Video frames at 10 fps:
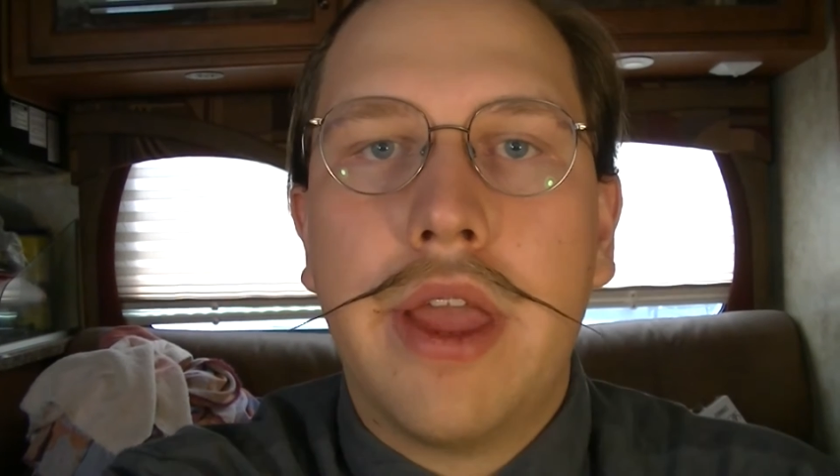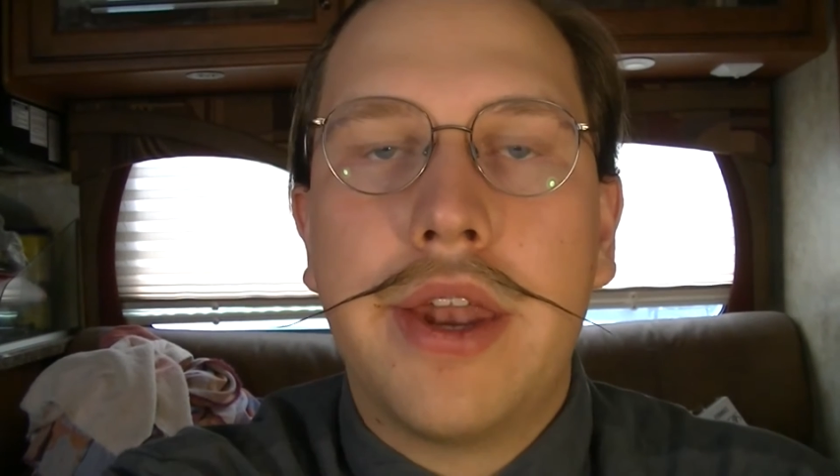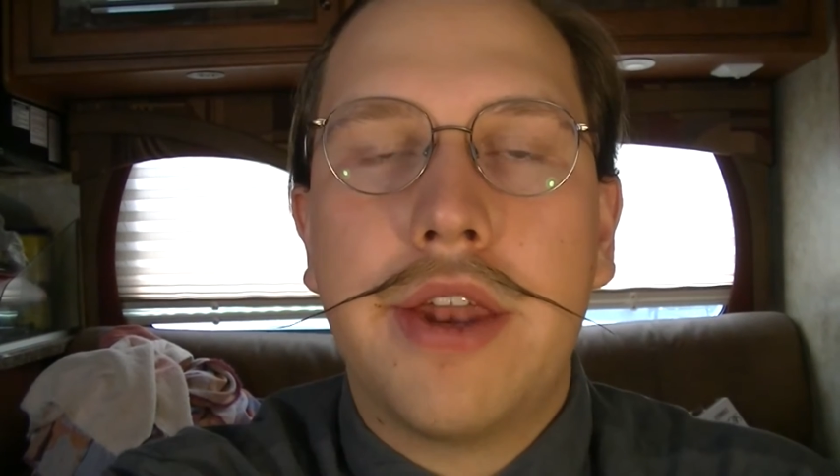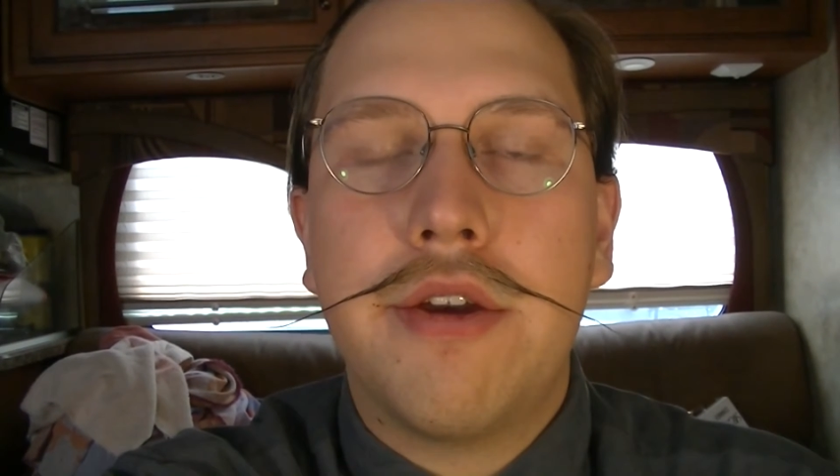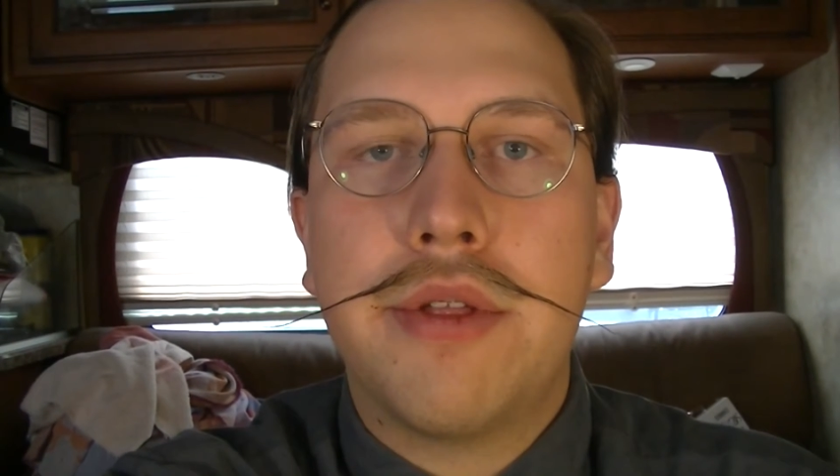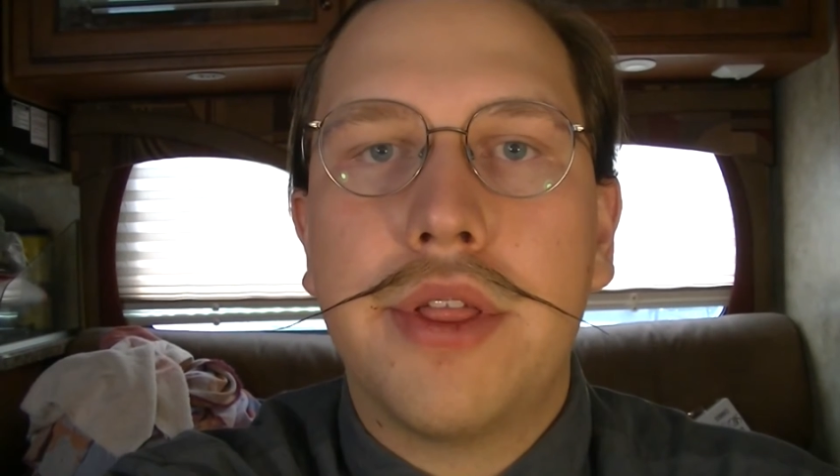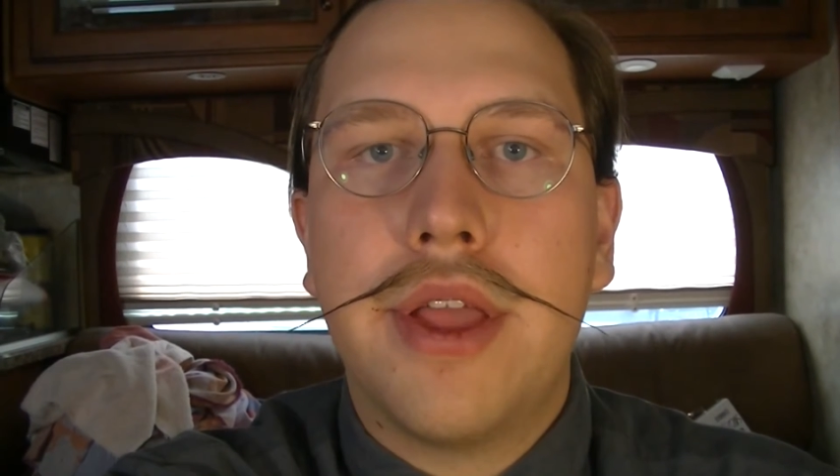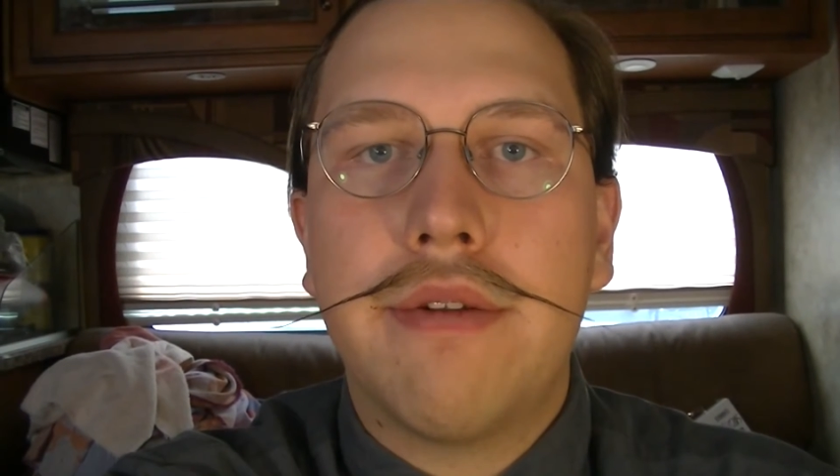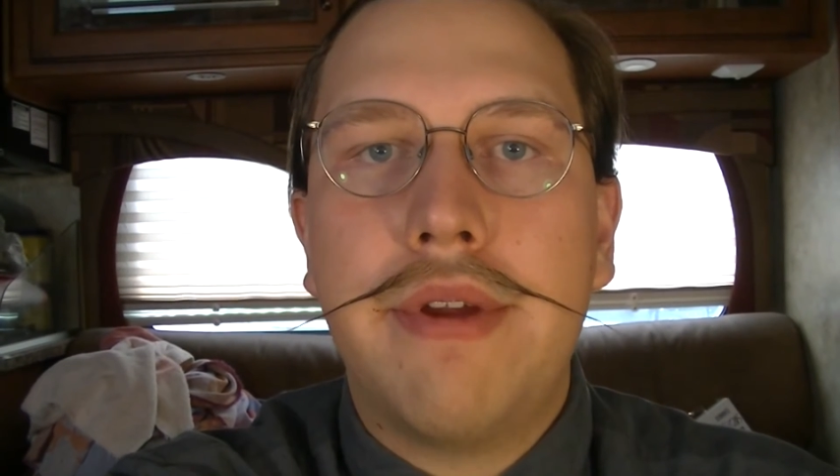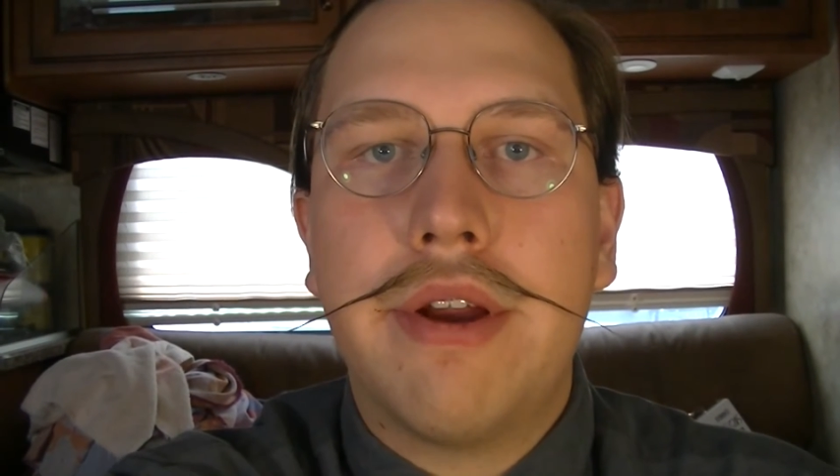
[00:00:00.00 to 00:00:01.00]
and I know that
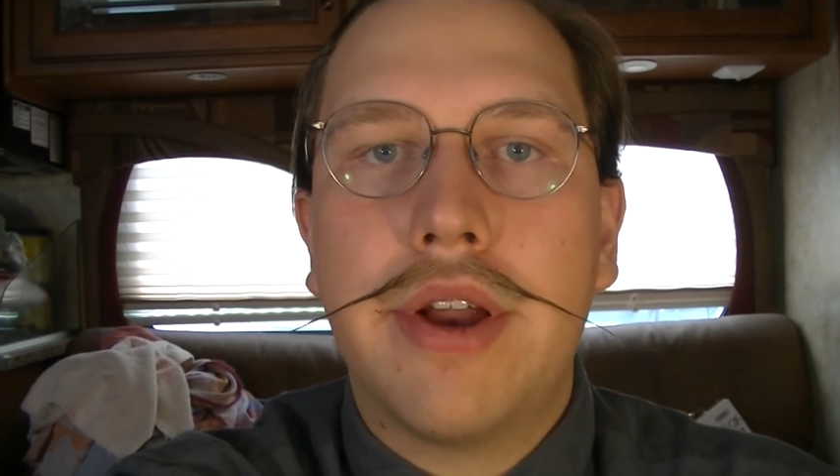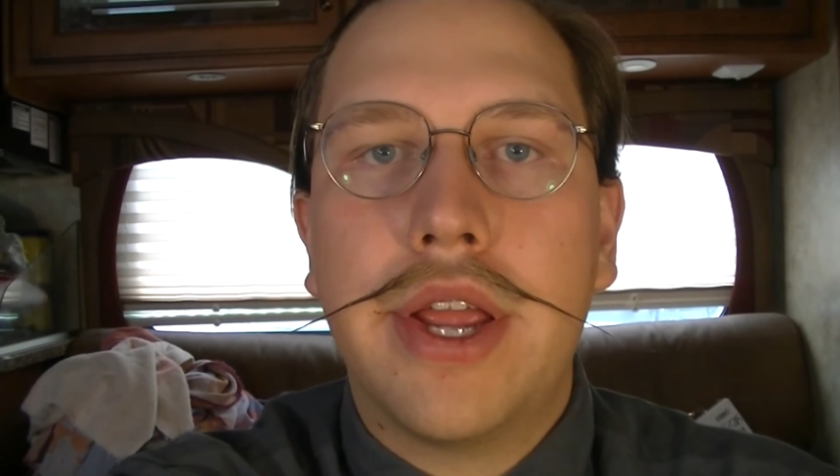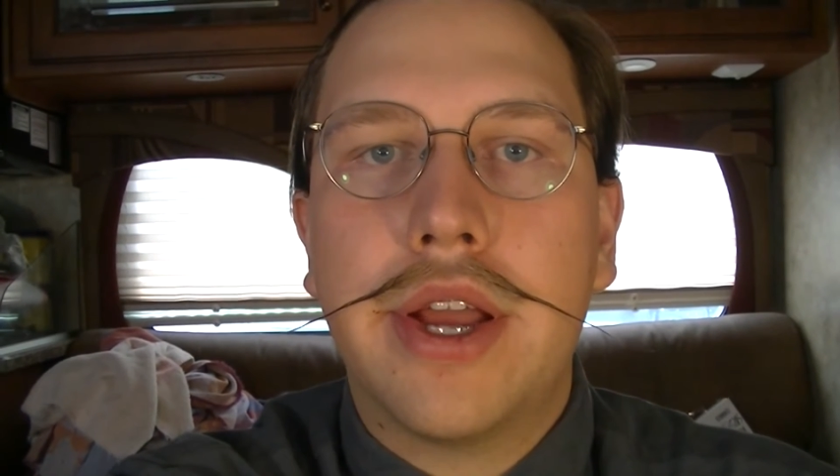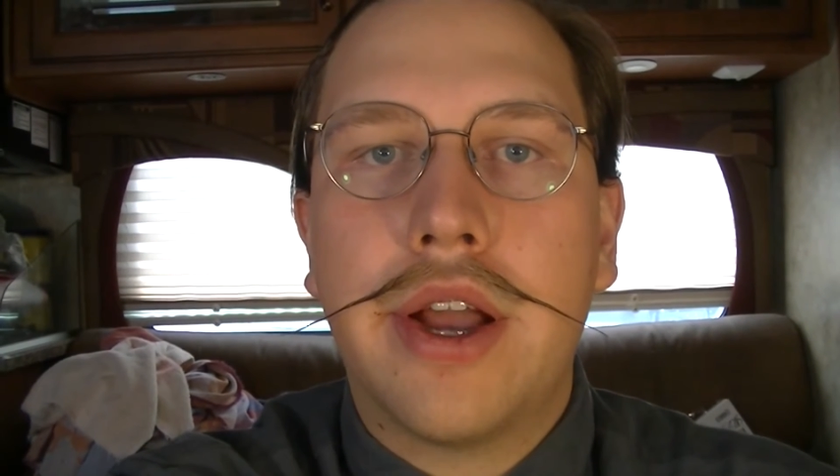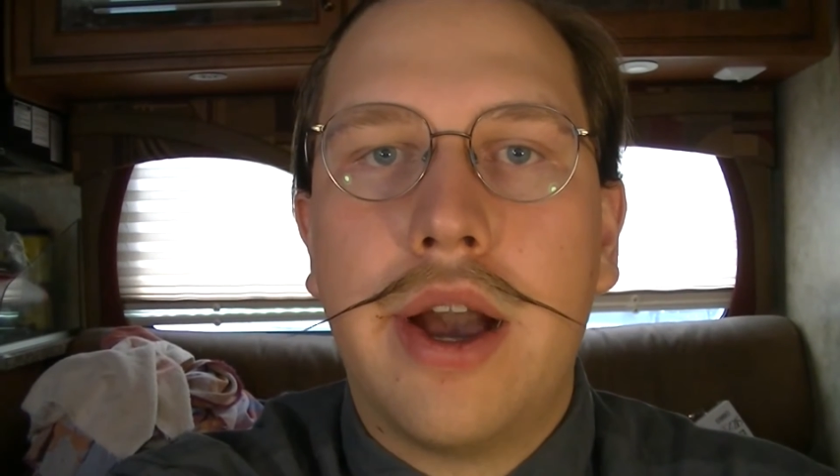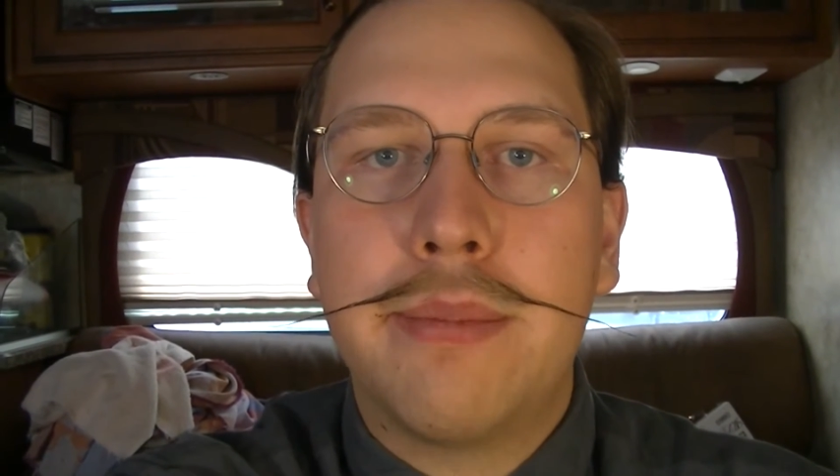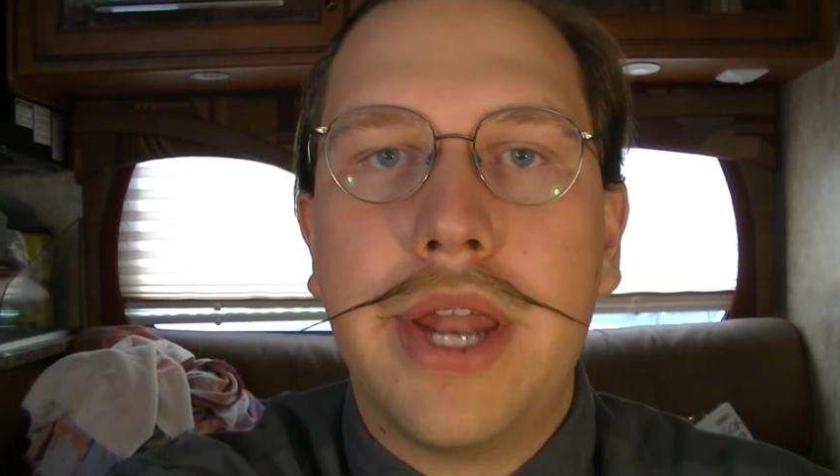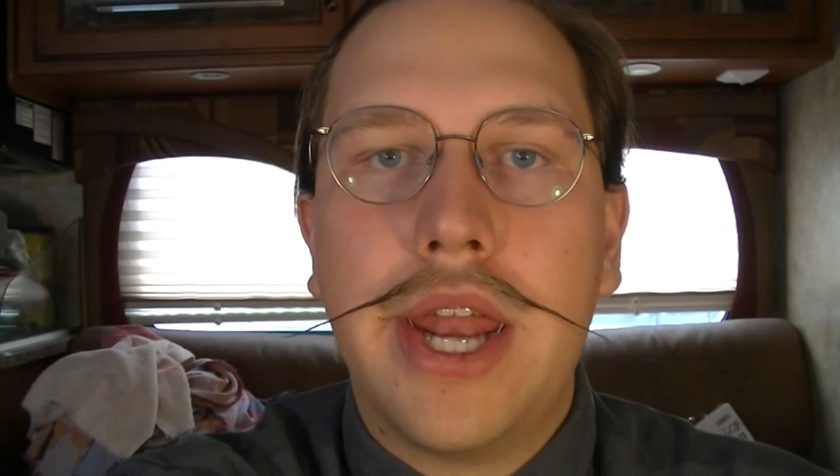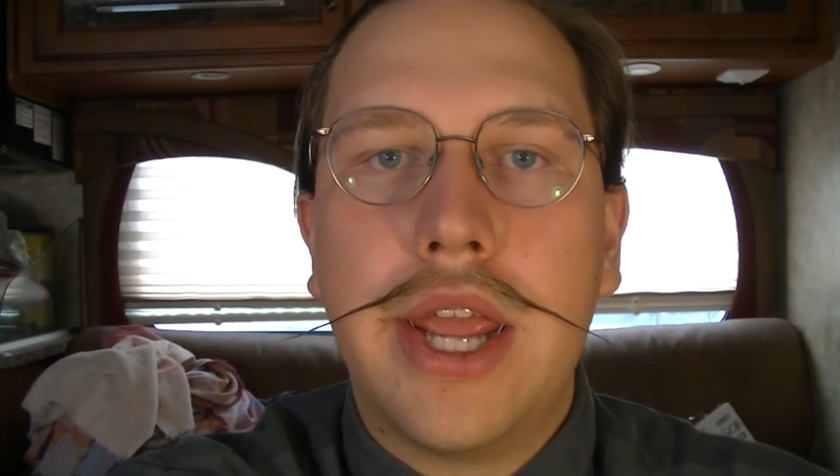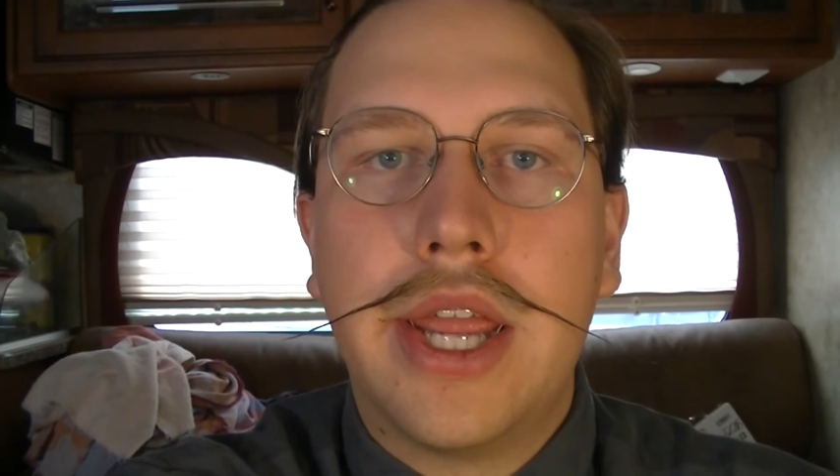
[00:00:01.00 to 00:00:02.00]
they're very
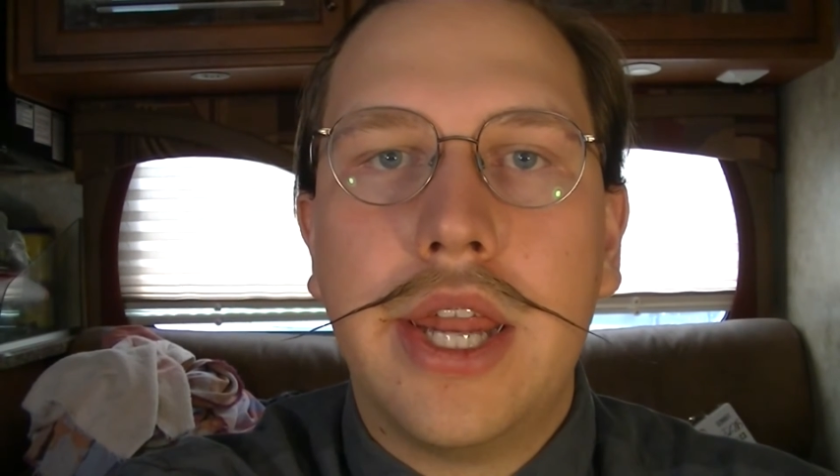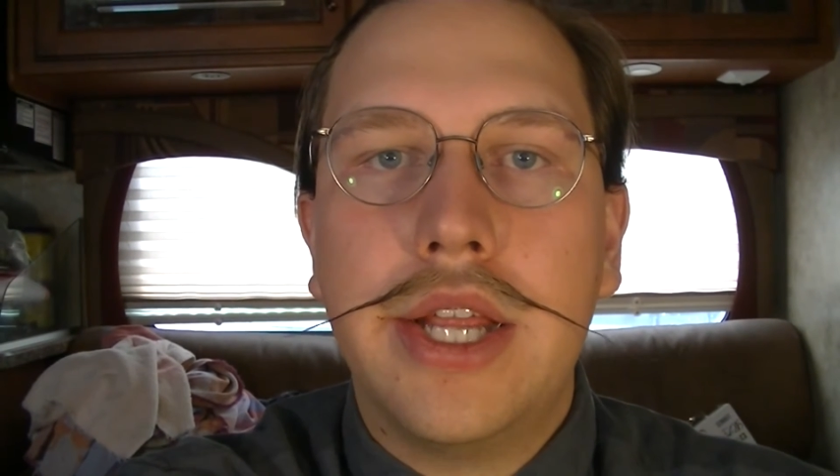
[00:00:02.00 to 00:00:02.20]
accommodating and